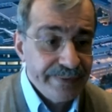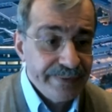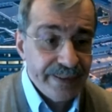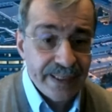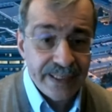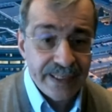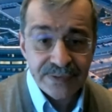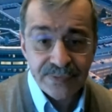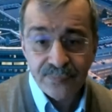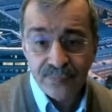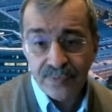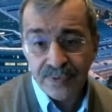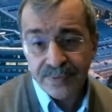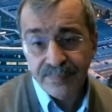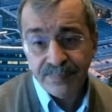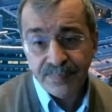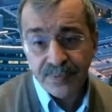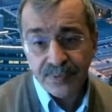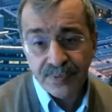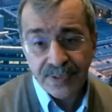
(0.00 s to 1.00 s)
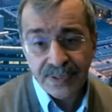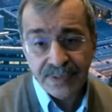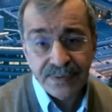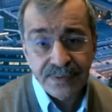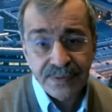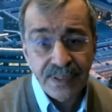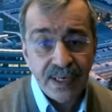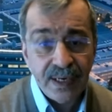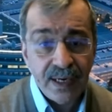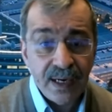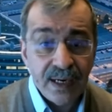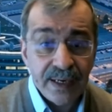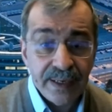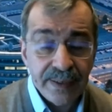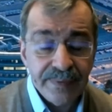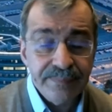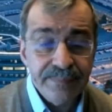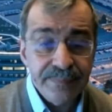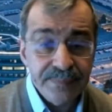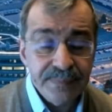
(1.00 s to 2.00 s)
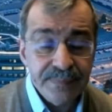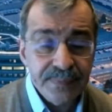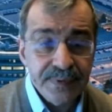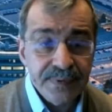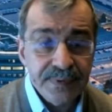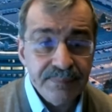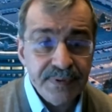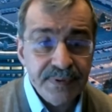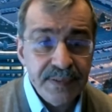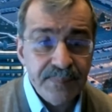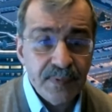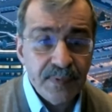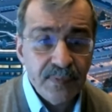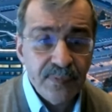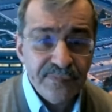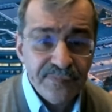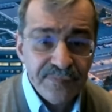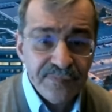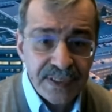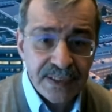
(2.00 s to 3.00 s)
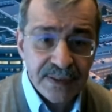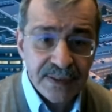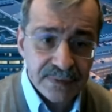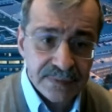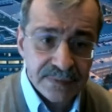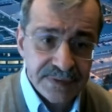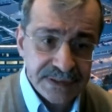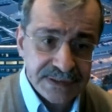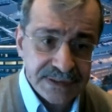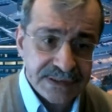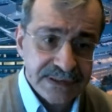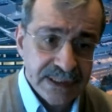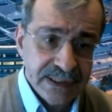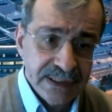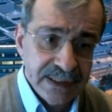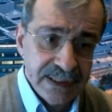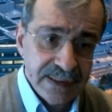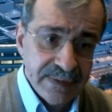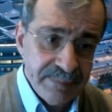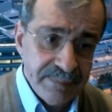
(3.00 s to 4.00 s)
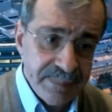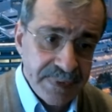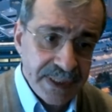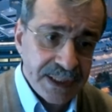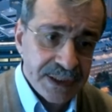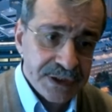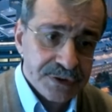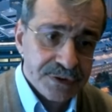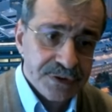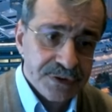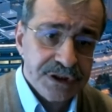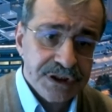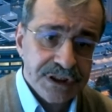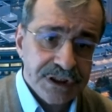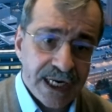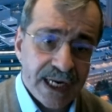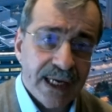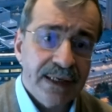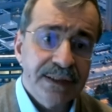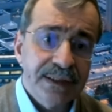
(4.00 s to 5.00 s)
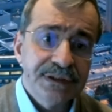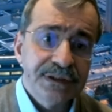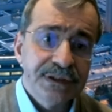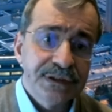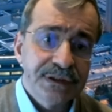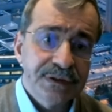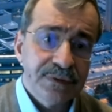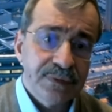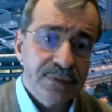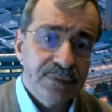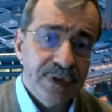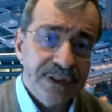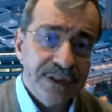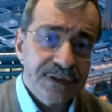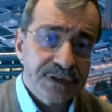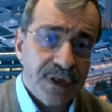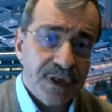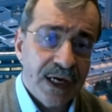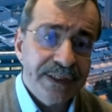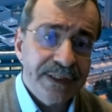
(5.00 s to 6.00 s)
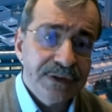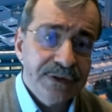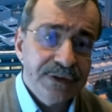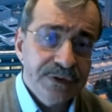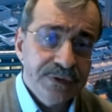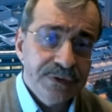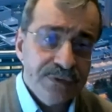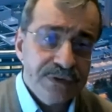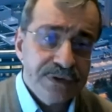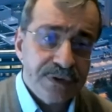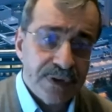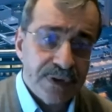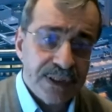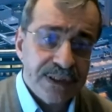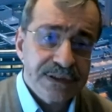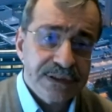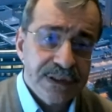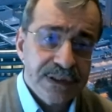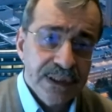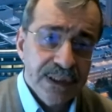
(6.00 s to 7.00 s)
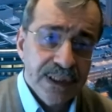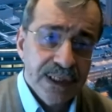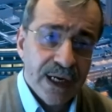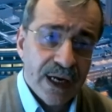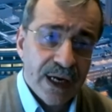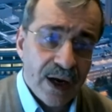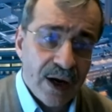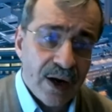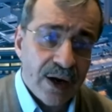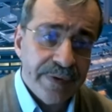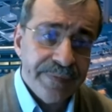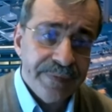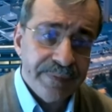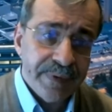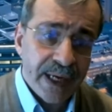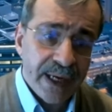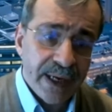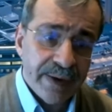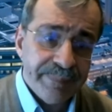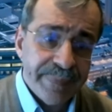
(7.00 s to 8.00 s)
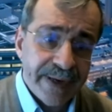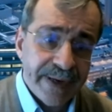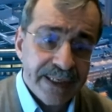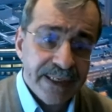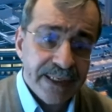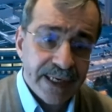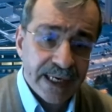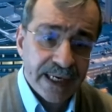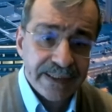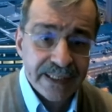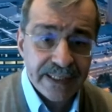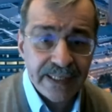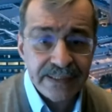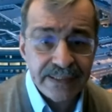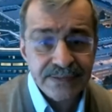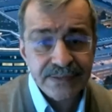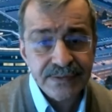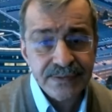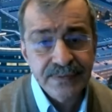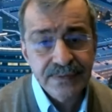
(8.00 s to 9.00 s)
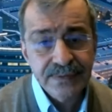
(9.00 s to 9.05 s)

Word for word: at one point um, people feel this major challenge when trying new drugs on uh, pancreatic cancer.